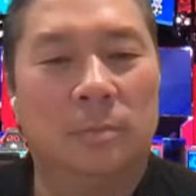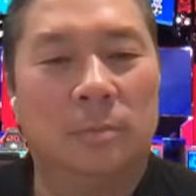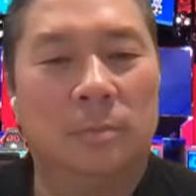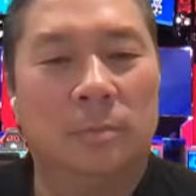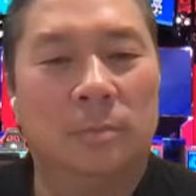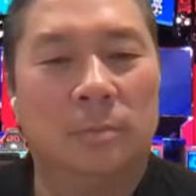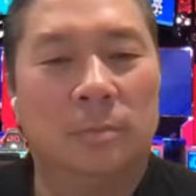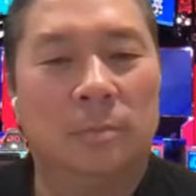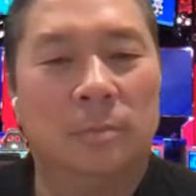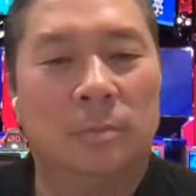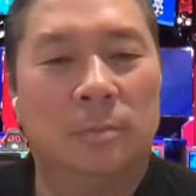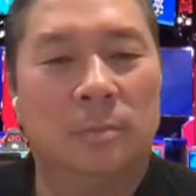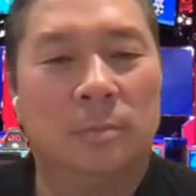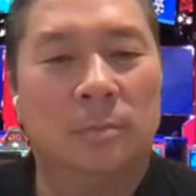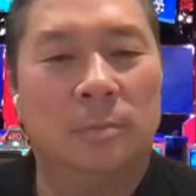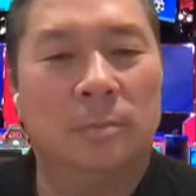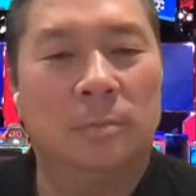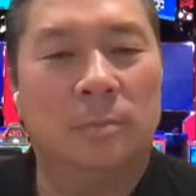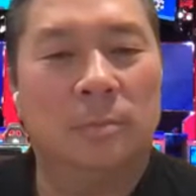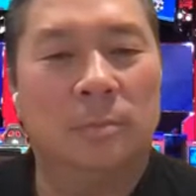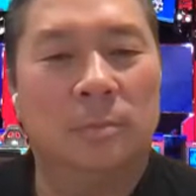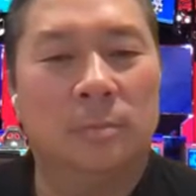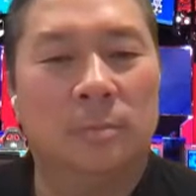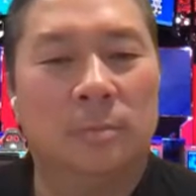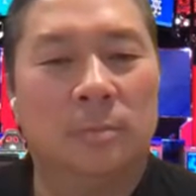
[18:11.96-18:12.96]

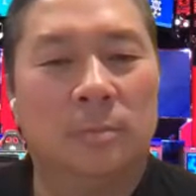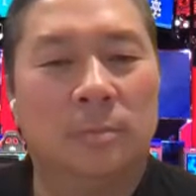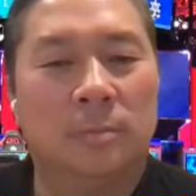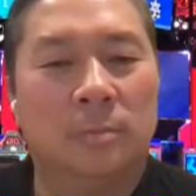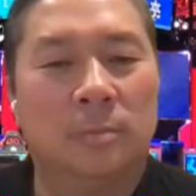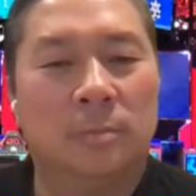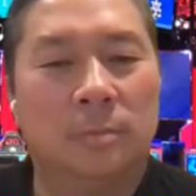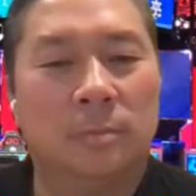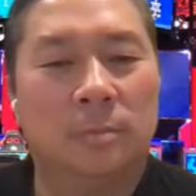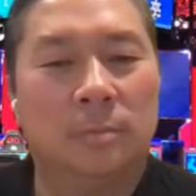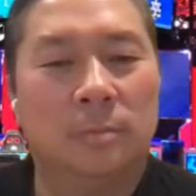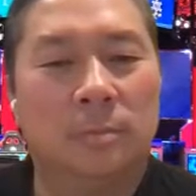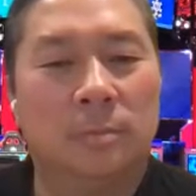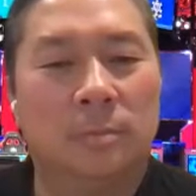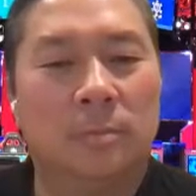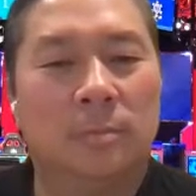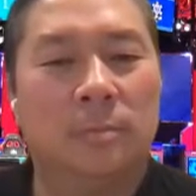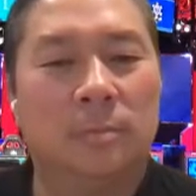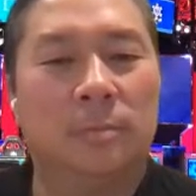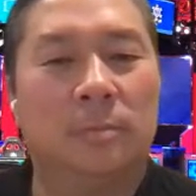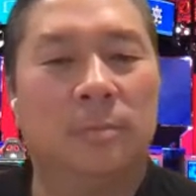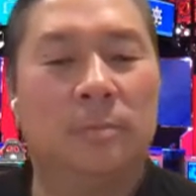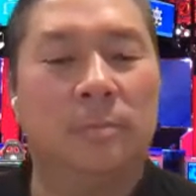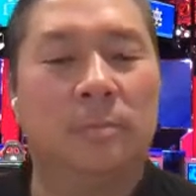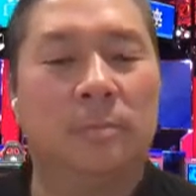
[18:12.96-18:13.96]

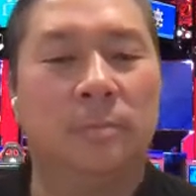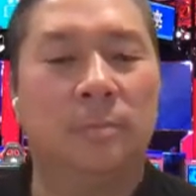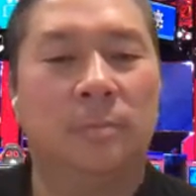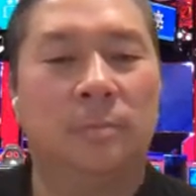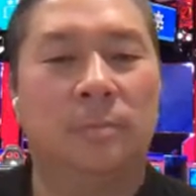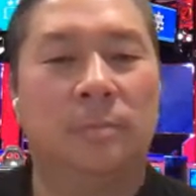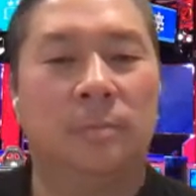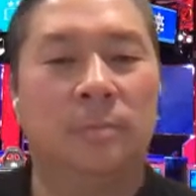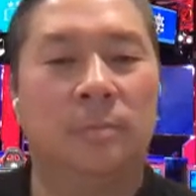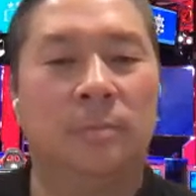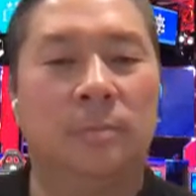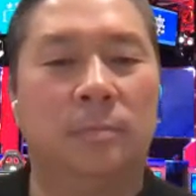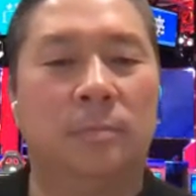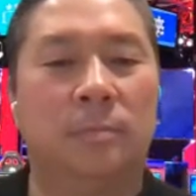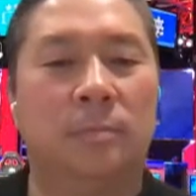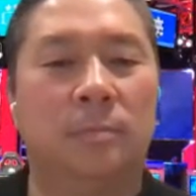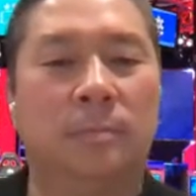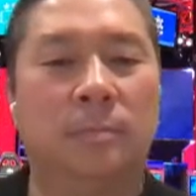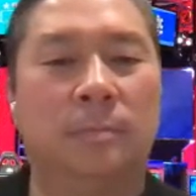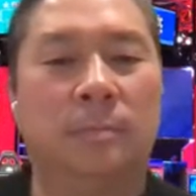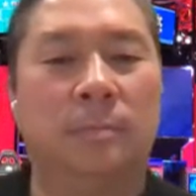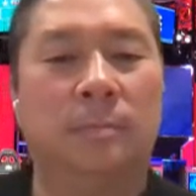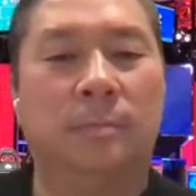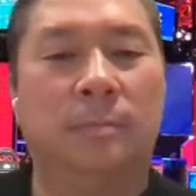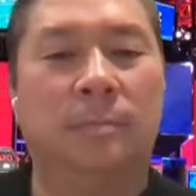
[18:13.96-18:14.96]

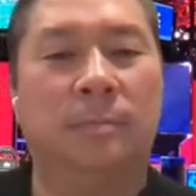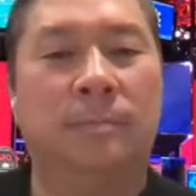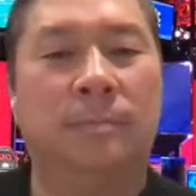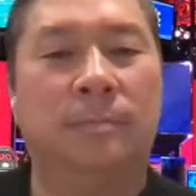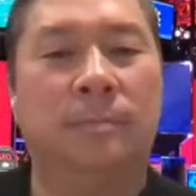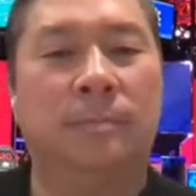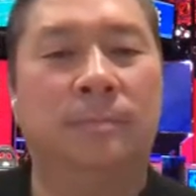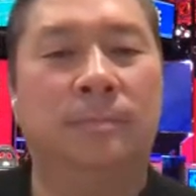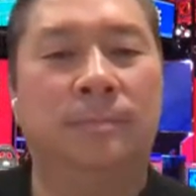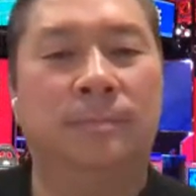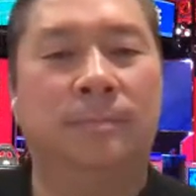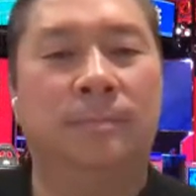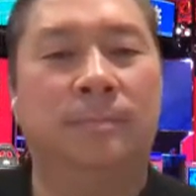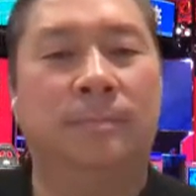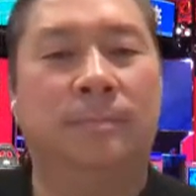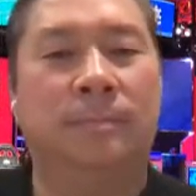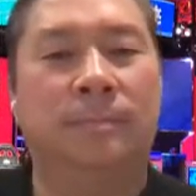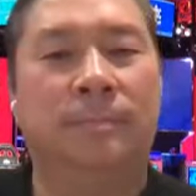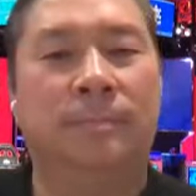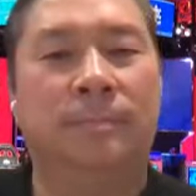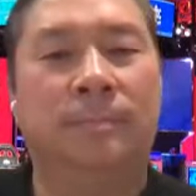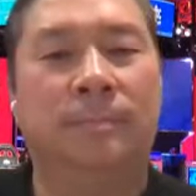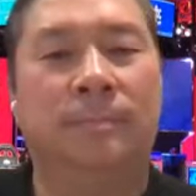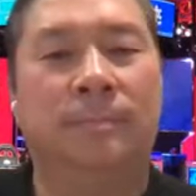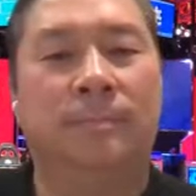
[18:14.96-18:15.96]

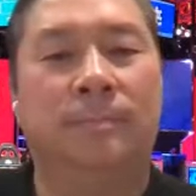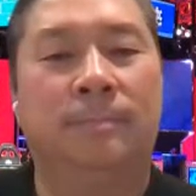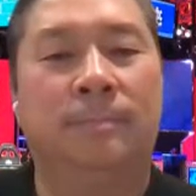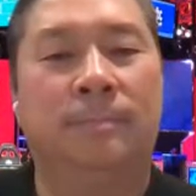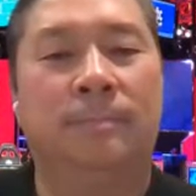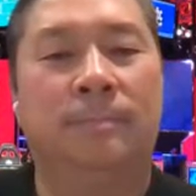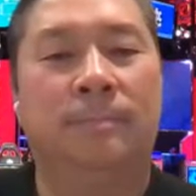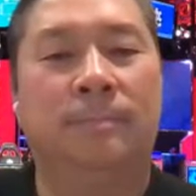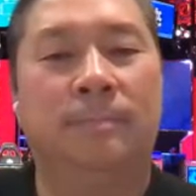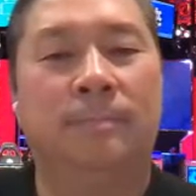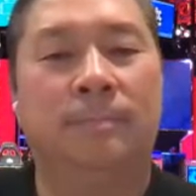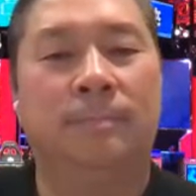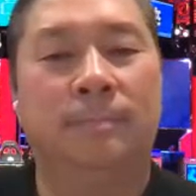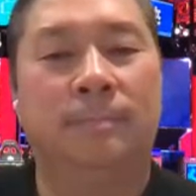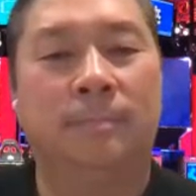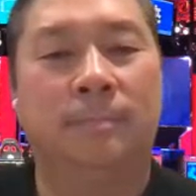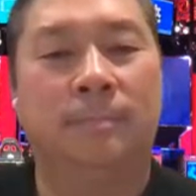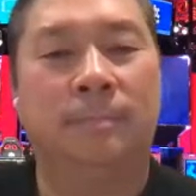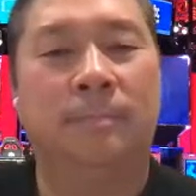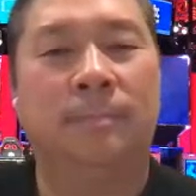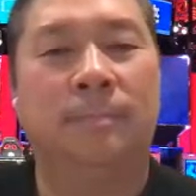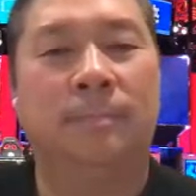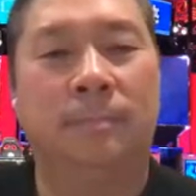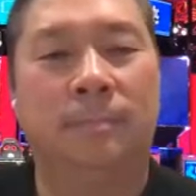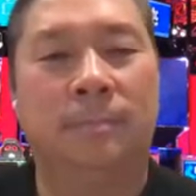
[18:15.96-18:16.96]

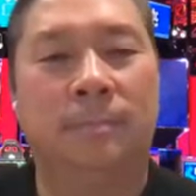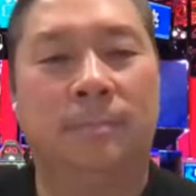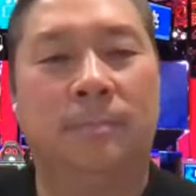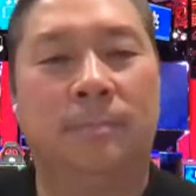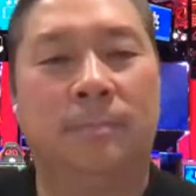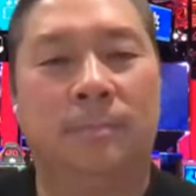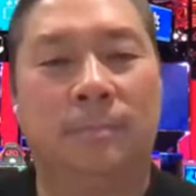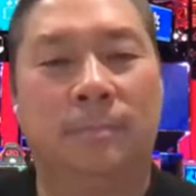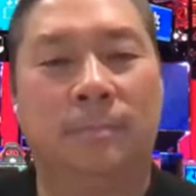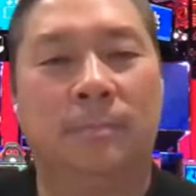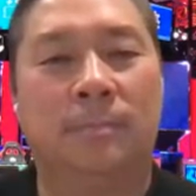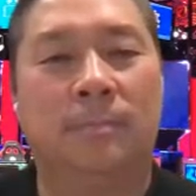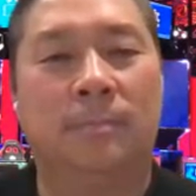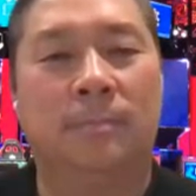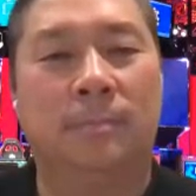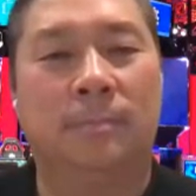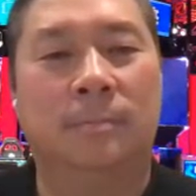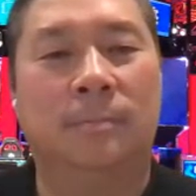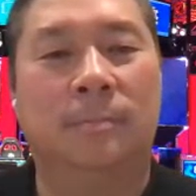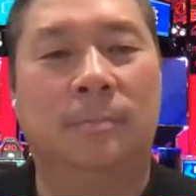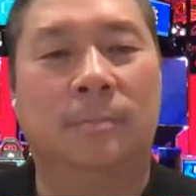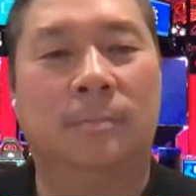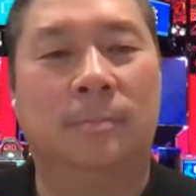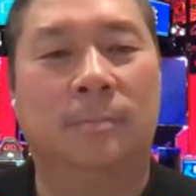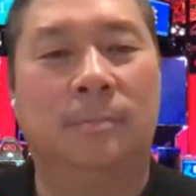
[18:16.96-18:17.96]

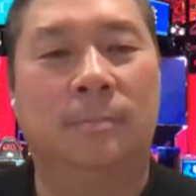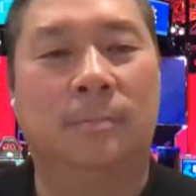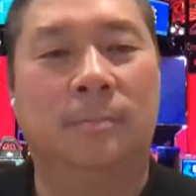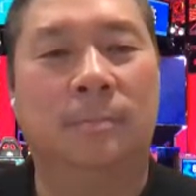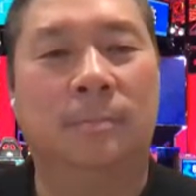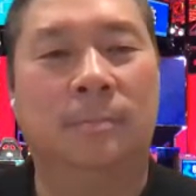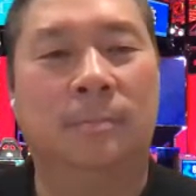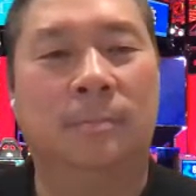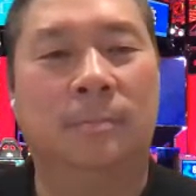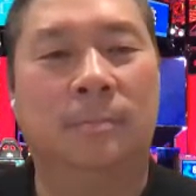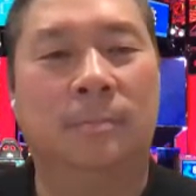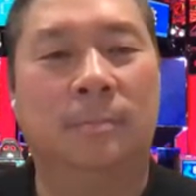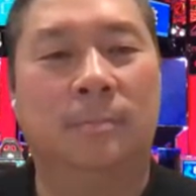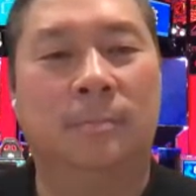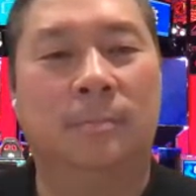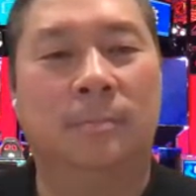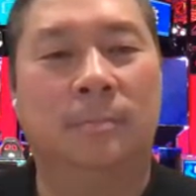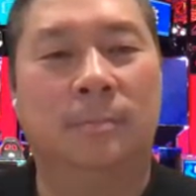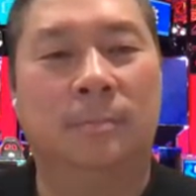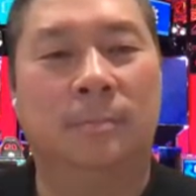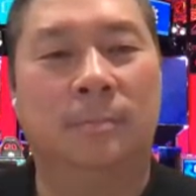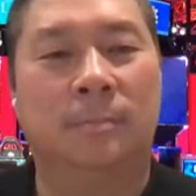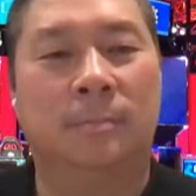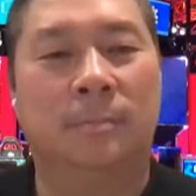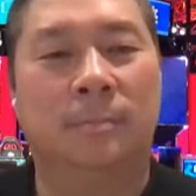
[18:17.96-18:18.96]

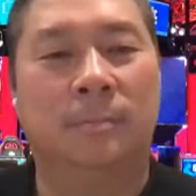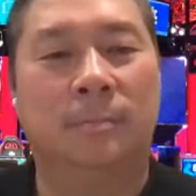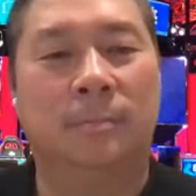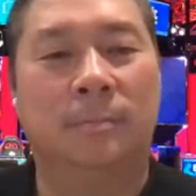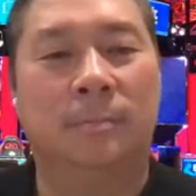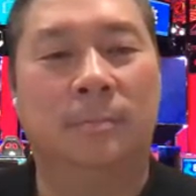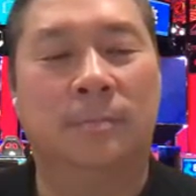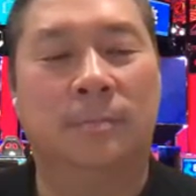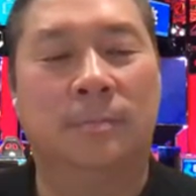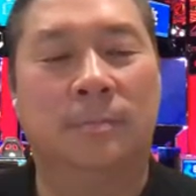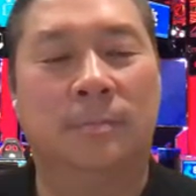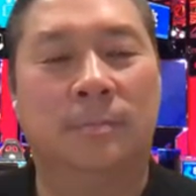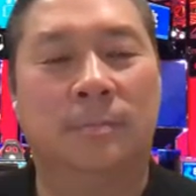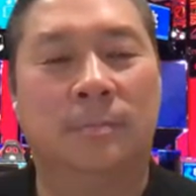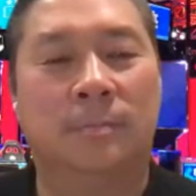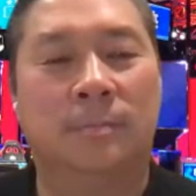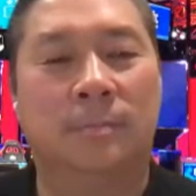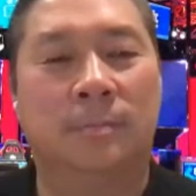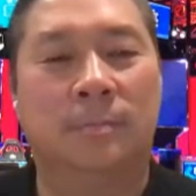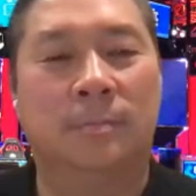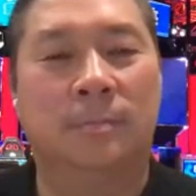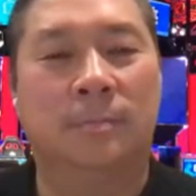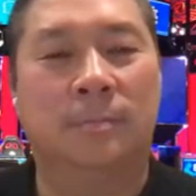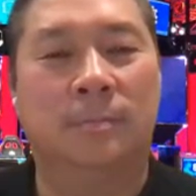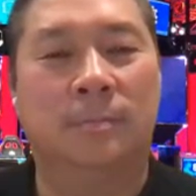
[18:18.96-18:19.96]
(silent)